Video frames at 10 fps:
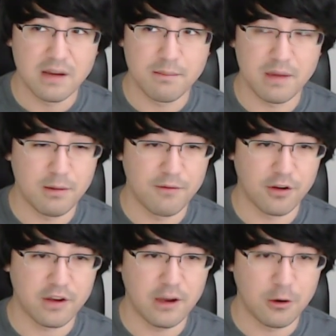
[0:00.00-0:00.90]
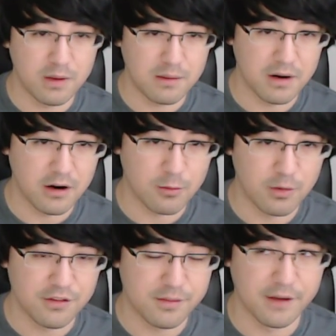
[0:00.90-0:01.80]
maybe Volcano being paired
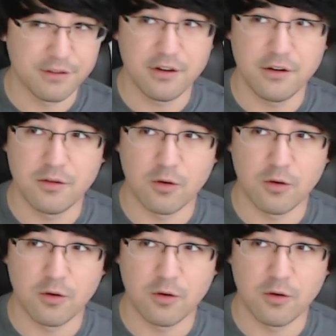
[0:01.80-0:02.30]
with Spellstone